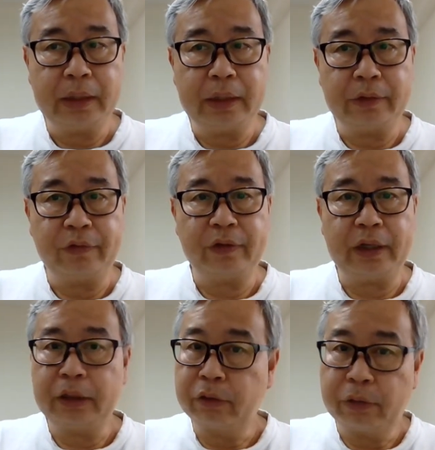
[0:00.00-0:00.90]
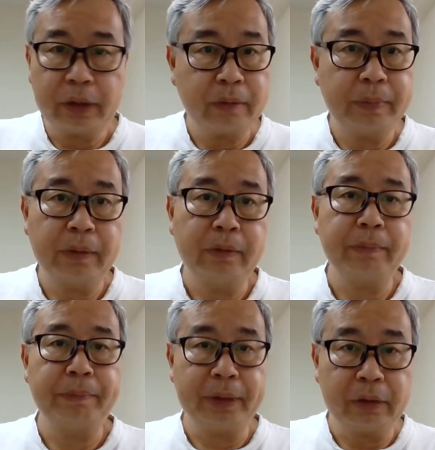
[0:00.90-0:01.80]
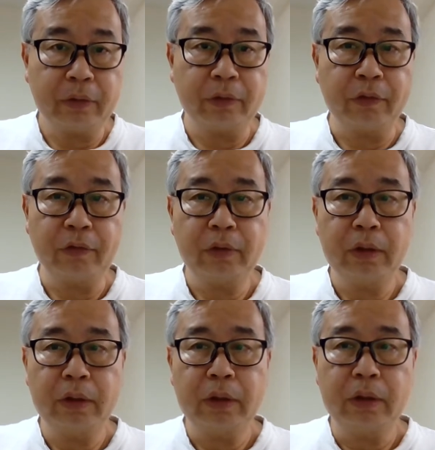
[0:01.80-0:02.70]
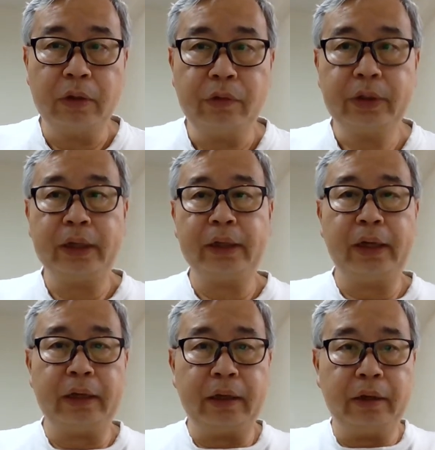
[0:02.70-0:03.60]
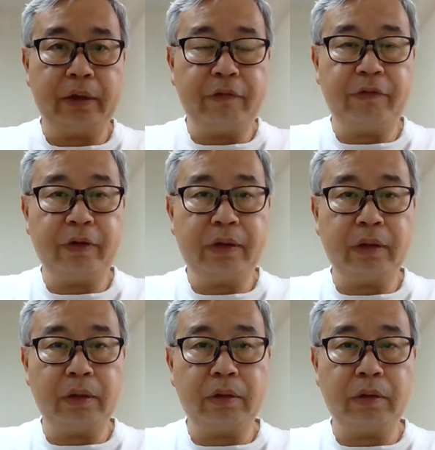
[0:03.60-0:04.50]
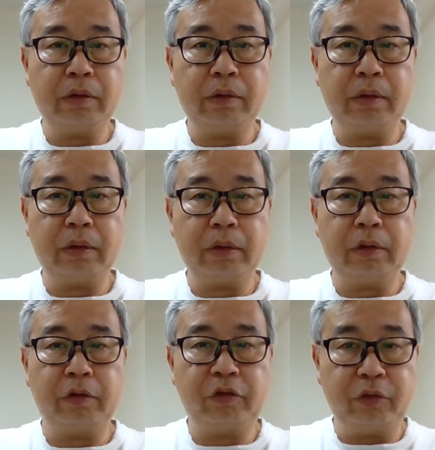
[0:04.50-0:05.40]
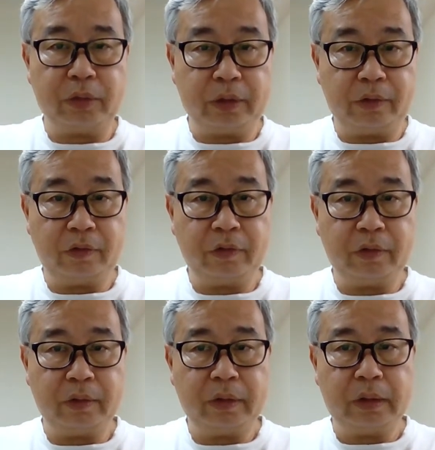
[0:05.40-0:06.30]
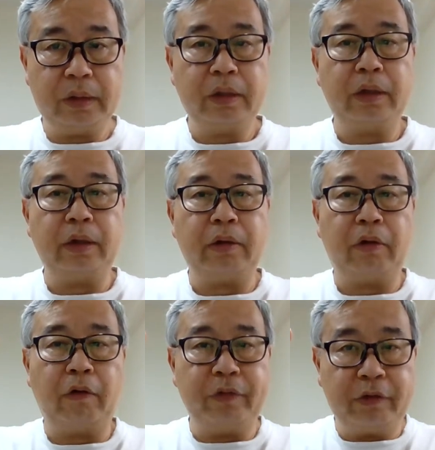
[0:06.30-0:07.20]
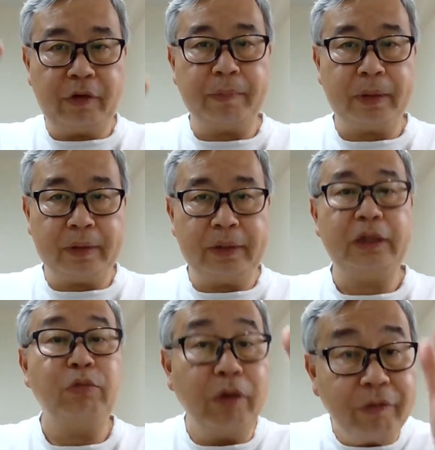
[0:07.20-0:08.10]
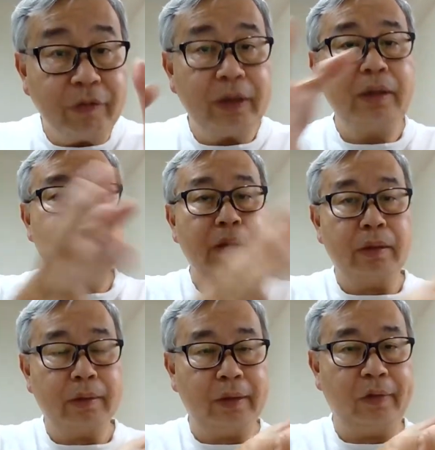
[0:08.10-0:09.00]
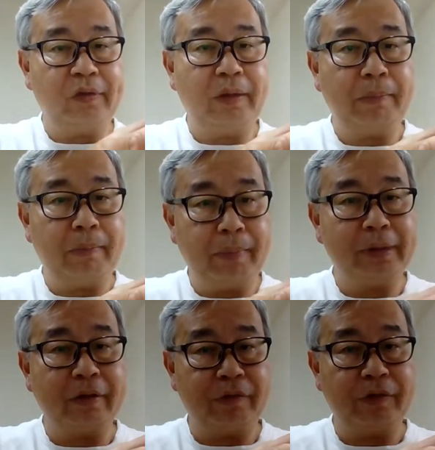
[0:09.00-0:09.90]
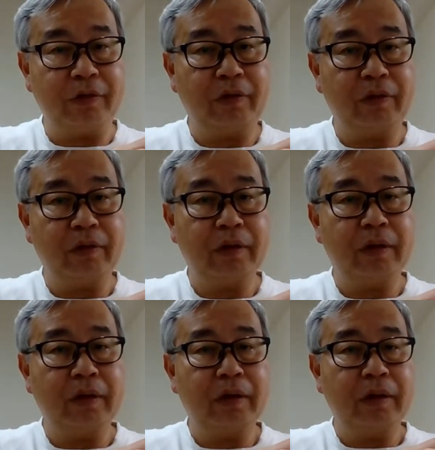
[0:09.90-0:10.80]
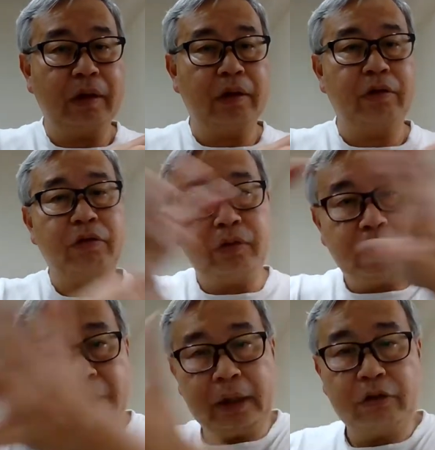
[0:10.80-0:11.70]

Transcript: is incredible because you can get different students of different abilities within the same Metaverse. So you can